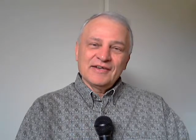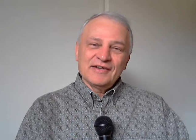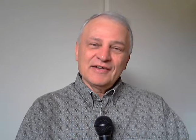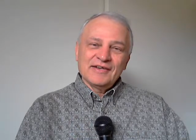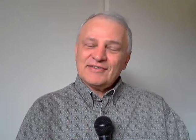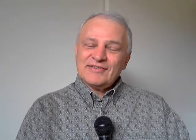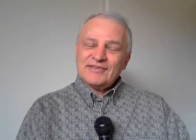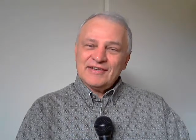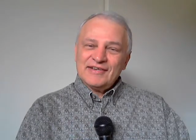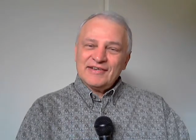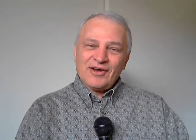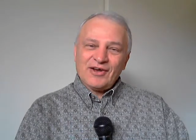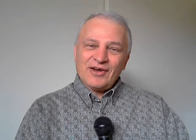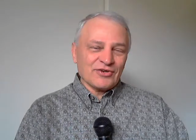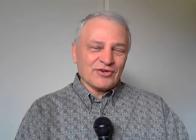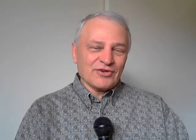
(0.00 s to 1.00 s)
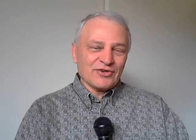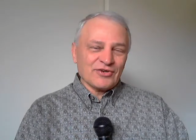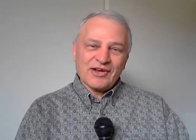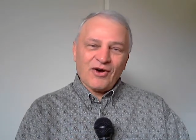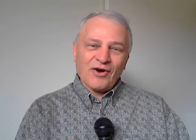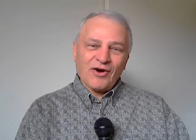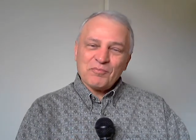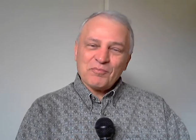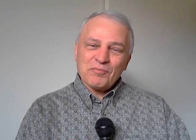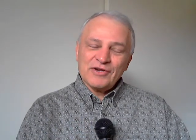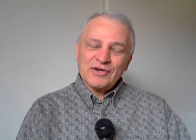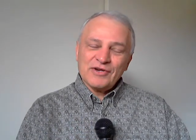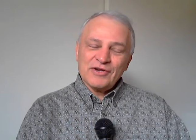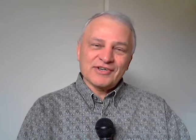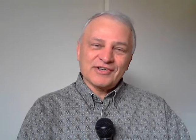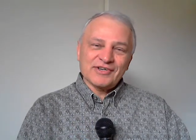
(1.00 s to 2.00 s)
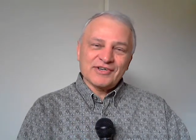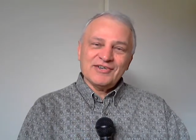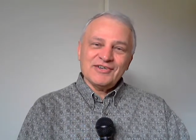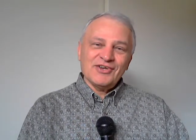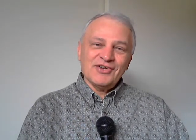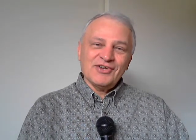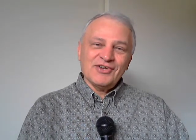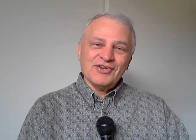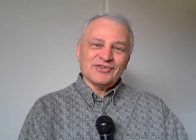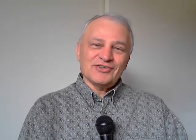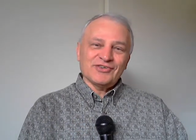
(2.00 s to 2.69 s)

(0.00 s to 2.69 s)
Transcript: He told us to go and preach the good news,